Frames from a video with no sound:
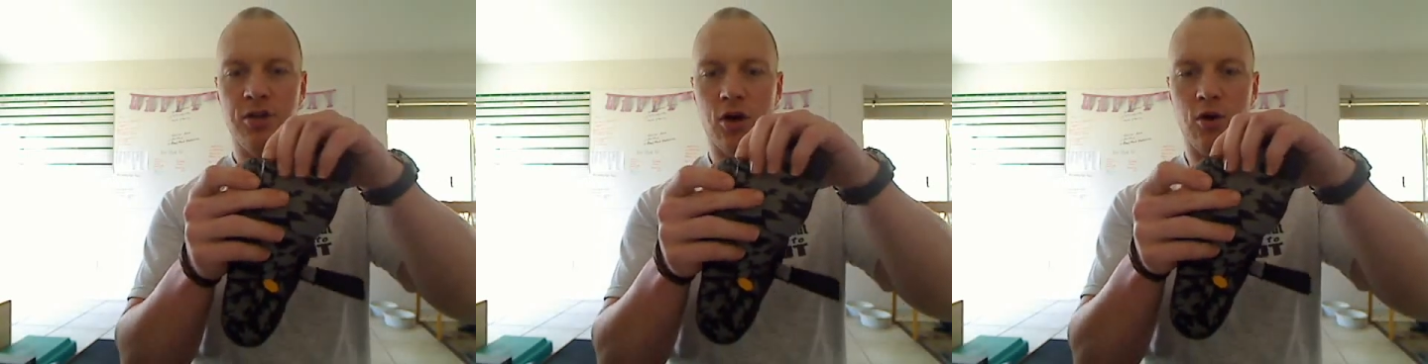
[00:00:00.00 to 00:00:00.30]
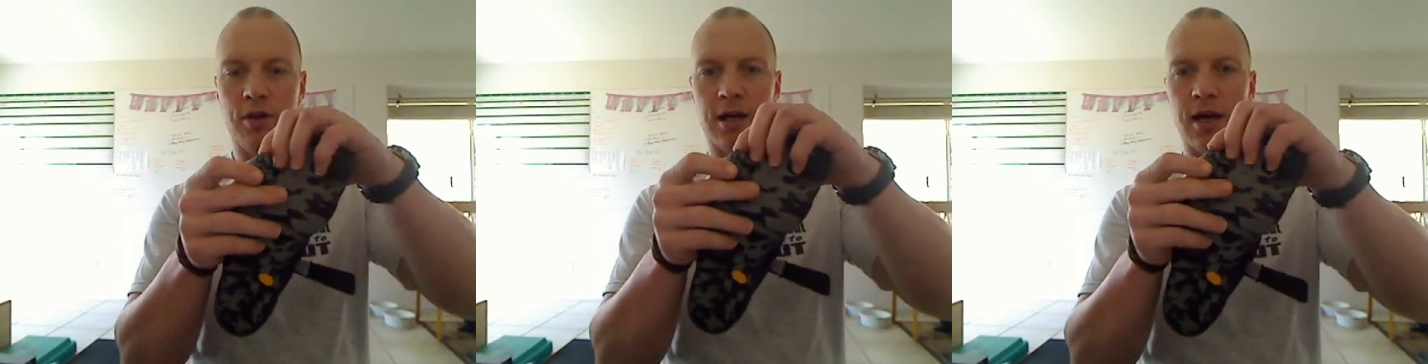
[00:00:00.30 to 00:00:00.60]

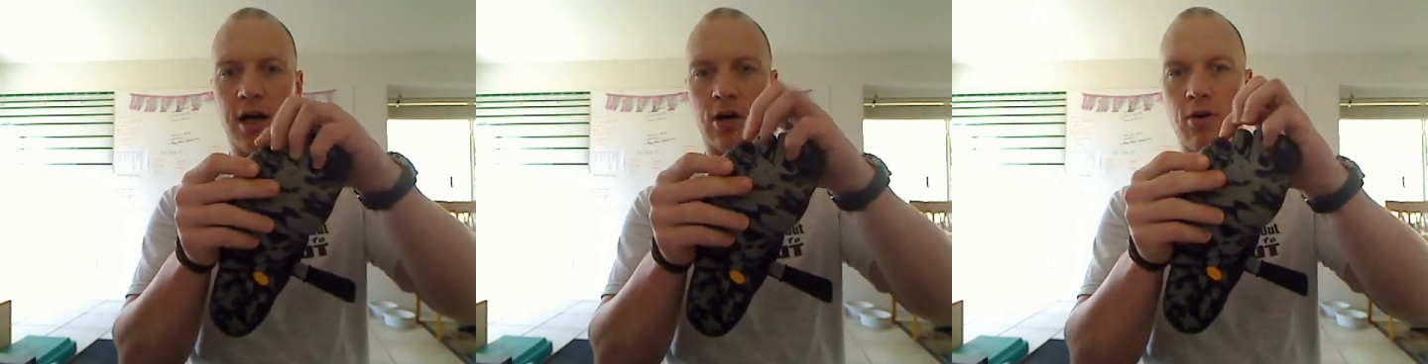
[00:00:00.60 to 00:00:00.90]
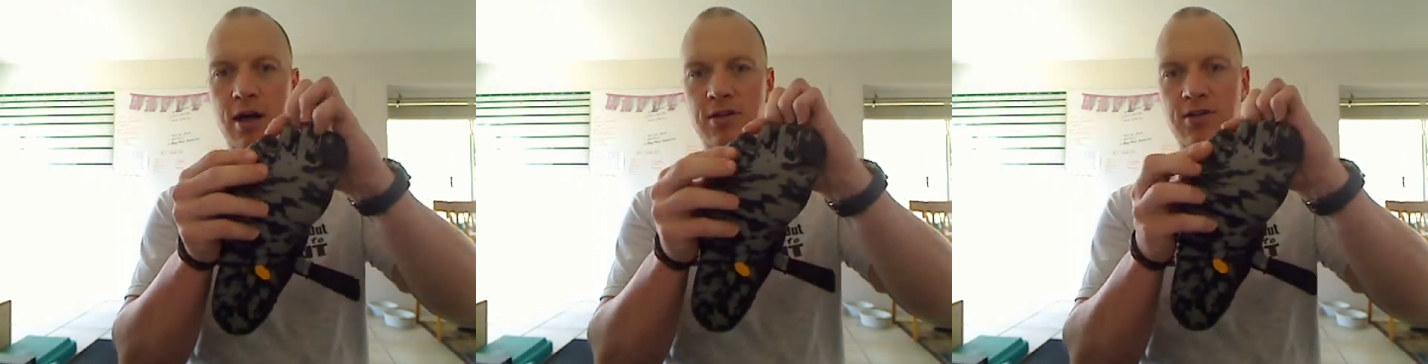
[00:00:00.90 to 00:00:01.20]
toe that kind of
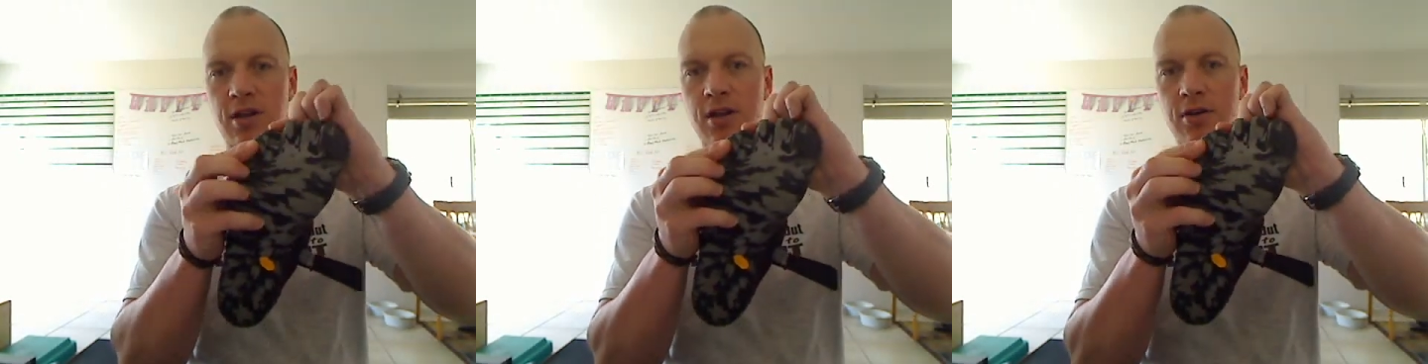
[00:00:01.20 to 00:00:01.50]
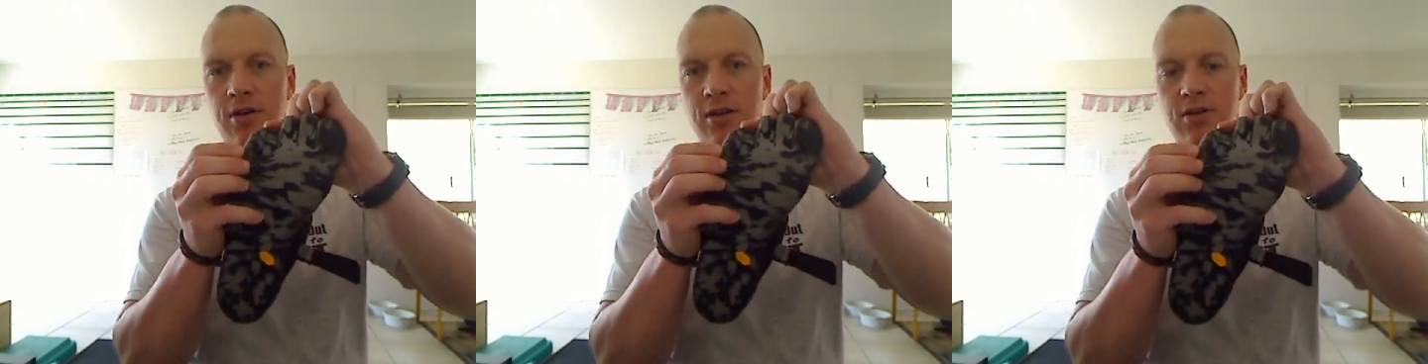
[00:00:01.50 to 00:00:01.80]
crosses
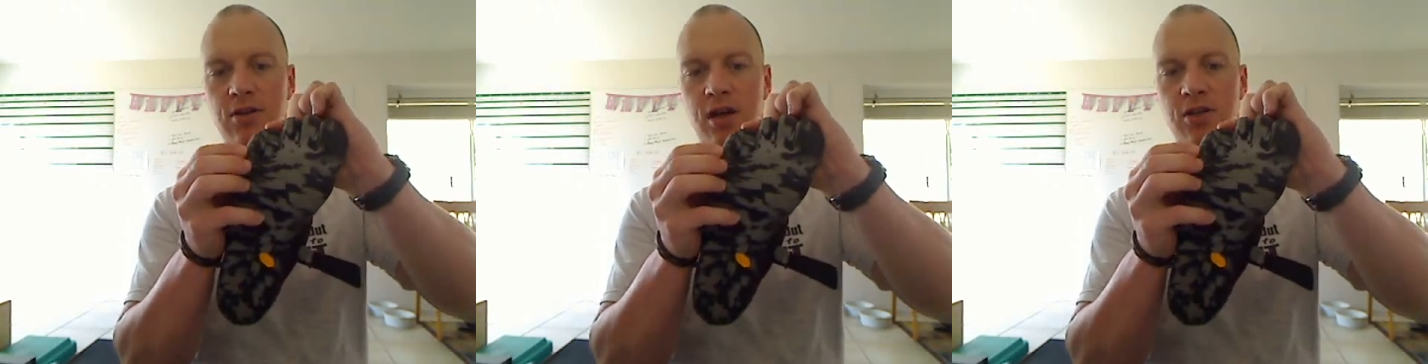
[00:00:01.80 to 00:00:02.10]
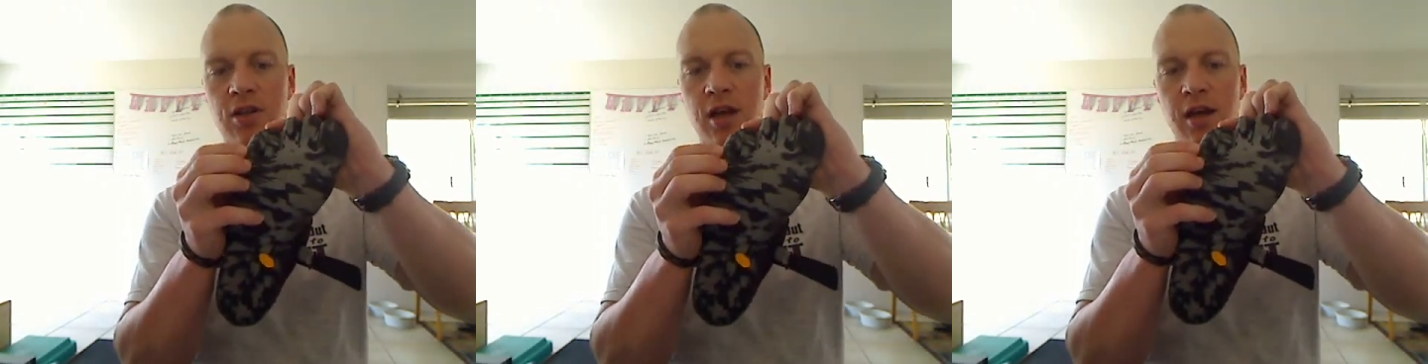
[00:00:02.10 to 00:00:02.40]
under as
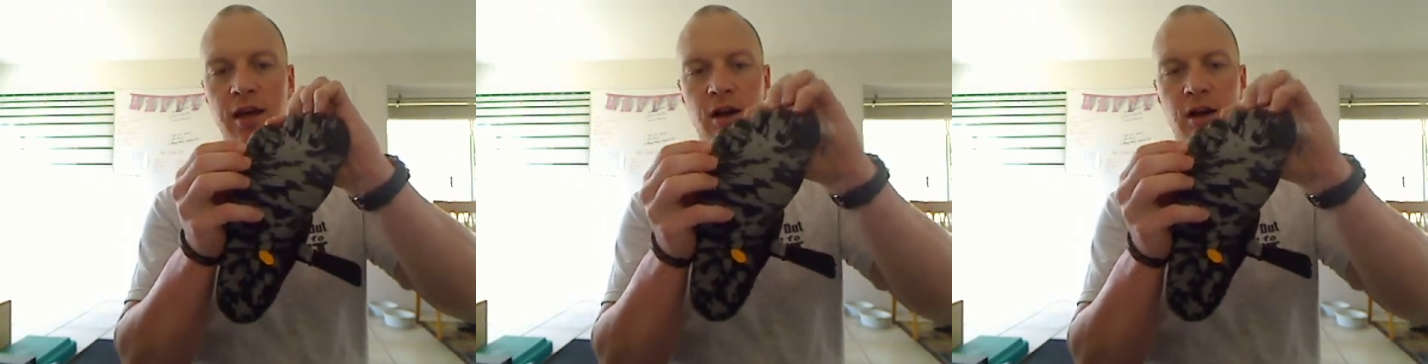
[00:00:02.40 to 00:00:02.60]
such,